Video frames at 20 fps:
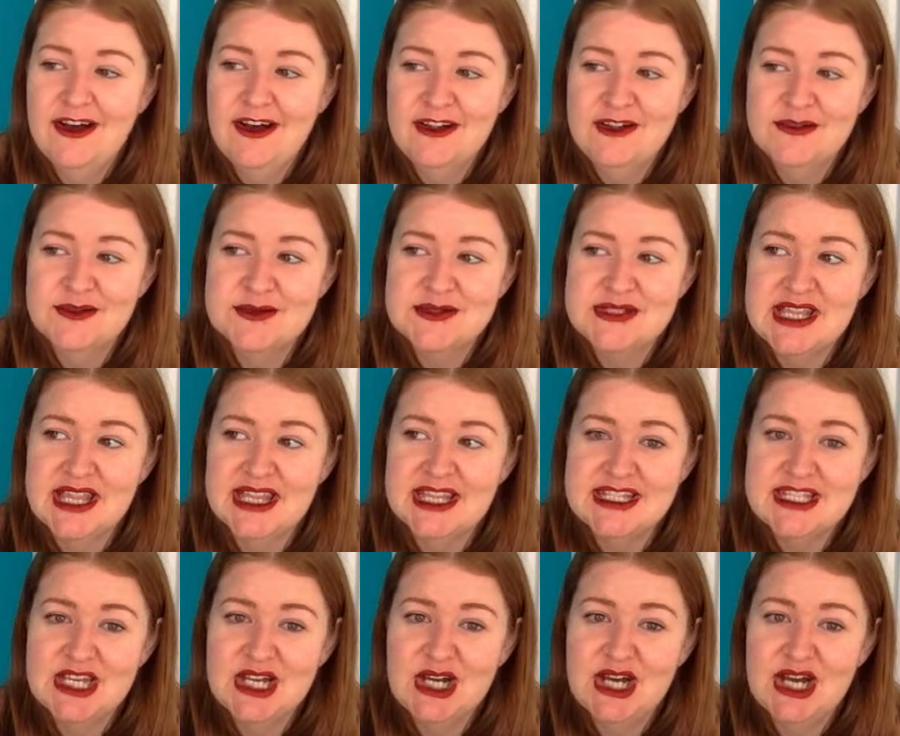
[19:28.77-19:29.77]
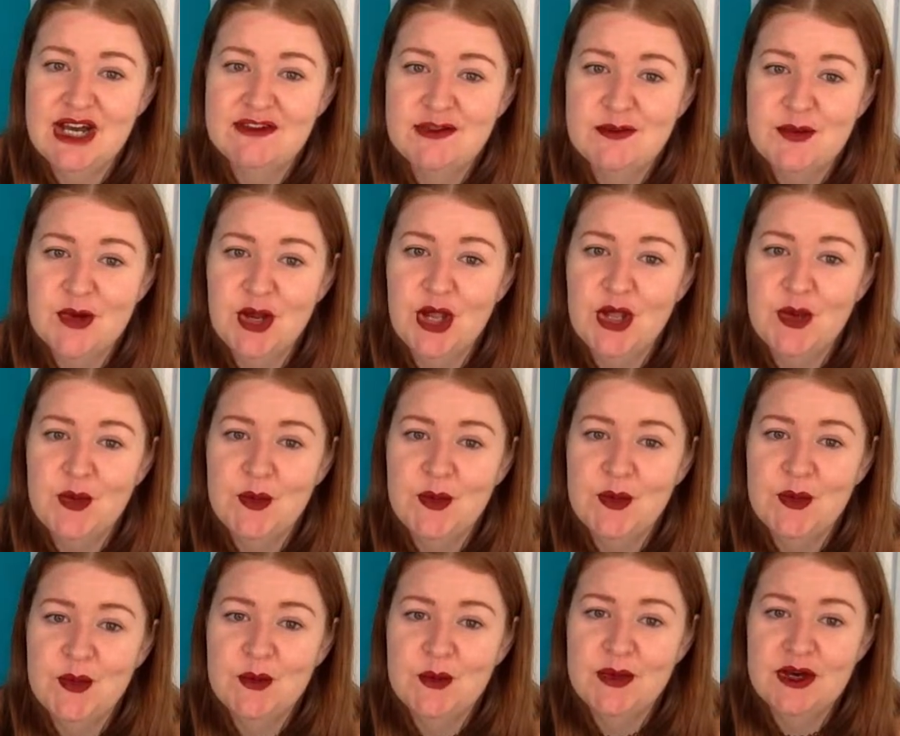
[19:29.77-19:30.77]
Oliver was like, let's go have a brew.
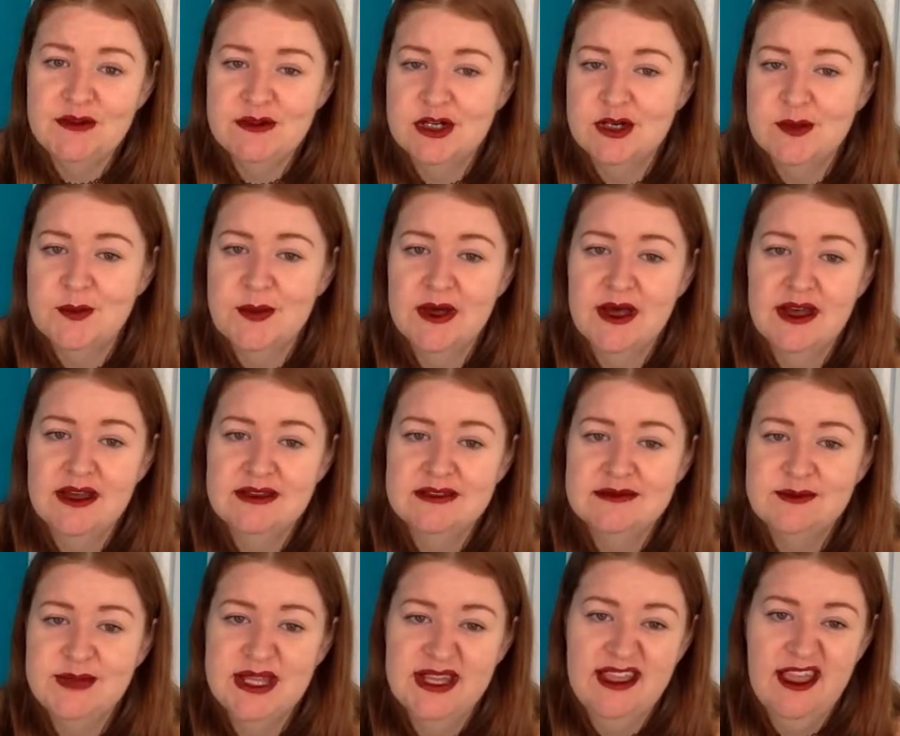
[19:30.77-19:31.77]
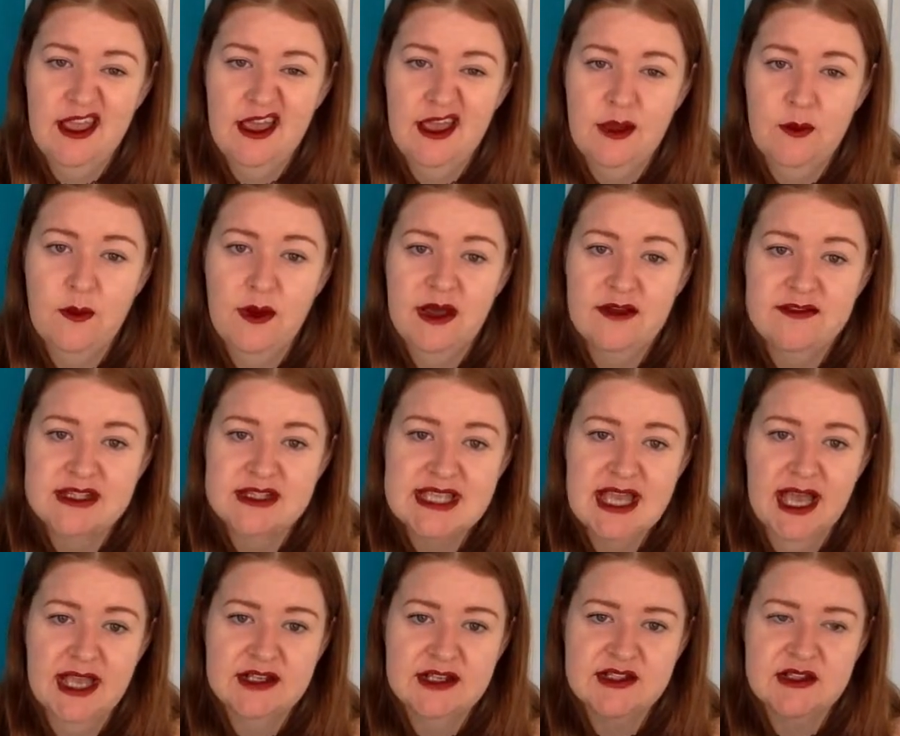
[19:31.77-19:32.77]
We'll go have a cuppa, bit of cake, whatever,
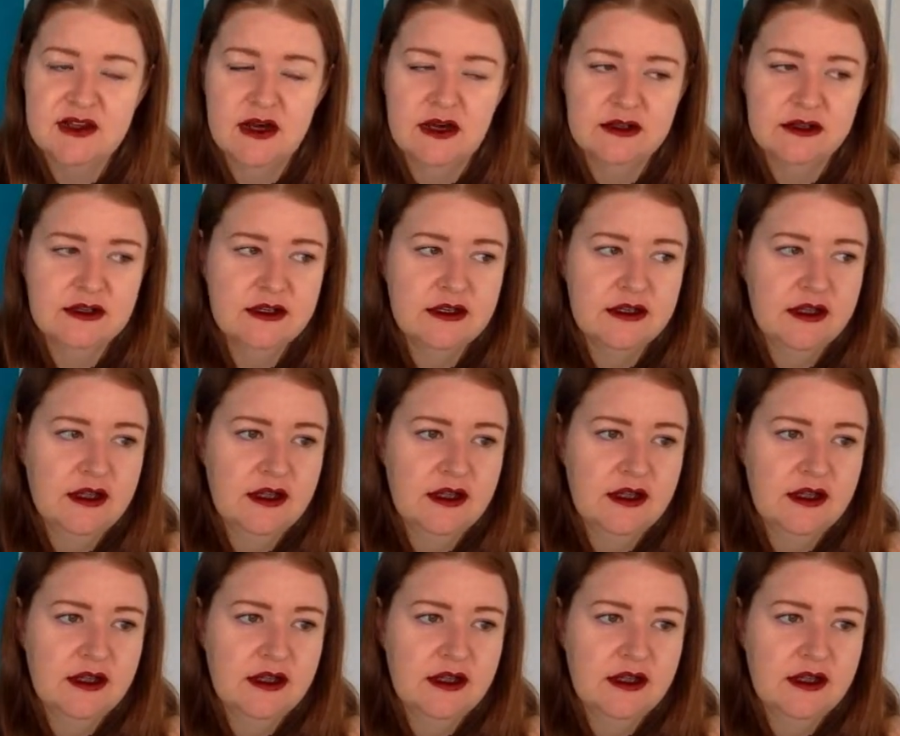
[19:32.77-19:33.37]
tied us on.